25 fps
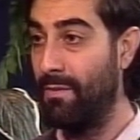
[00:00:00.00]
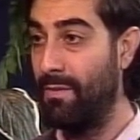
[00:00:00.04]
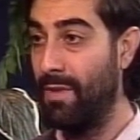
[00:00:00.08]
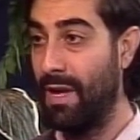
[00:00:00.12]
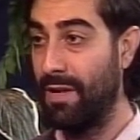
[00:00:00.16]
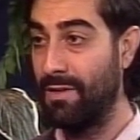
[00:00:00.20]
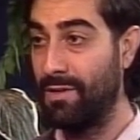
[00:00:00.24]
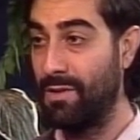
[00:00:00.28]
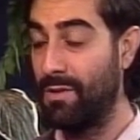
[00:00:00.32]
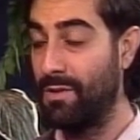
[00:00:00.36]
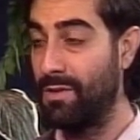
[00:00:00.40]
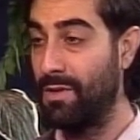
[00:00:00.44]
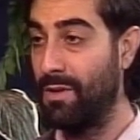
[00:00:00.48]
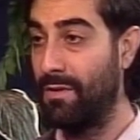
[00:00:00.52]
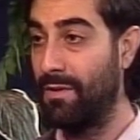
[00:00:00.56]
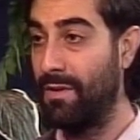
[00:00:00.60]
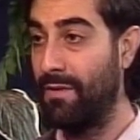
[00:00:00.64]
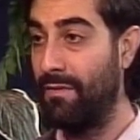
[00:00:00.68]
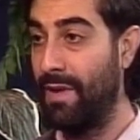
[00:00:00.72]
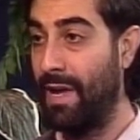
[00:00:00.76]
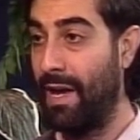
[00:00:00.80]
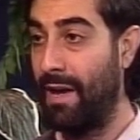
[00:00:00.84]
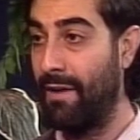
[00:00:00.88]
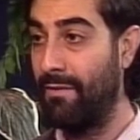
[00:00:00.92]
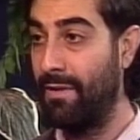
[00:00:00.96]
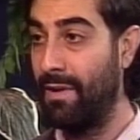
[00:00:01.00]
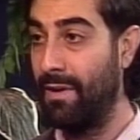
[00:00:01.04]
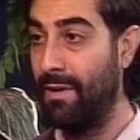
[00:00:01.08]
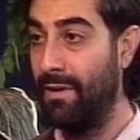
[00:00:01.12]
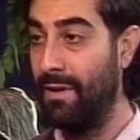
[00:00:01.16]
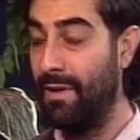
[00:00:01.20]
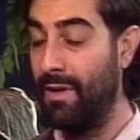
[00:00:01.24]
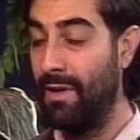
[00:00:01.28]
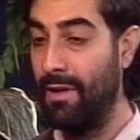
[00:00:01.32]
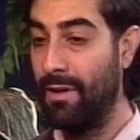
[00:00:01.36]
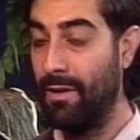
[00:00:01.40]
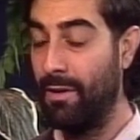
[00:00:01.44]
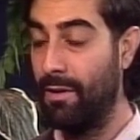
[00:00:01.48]
as a result of NAFTA
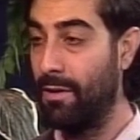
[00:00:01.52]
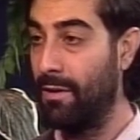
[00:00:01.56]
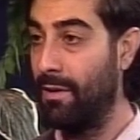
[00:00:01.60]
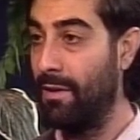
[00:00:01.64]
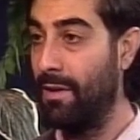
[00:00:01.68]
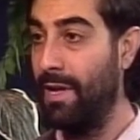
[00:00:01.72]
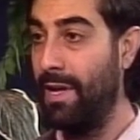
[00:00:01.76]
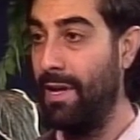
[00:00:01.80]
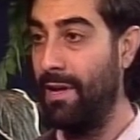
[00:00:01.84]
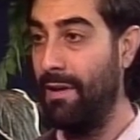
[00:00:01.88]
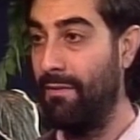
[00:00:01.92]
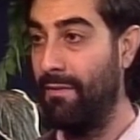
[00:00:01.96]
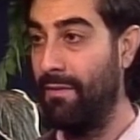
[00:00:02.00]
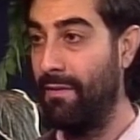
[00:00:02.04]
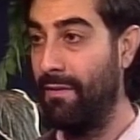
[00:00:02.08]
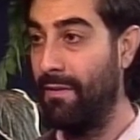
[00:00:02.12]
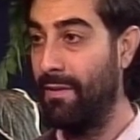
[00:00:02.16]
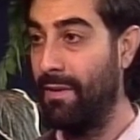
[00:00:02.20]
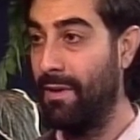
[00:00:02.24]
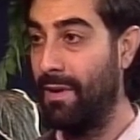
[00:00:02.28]
could leave,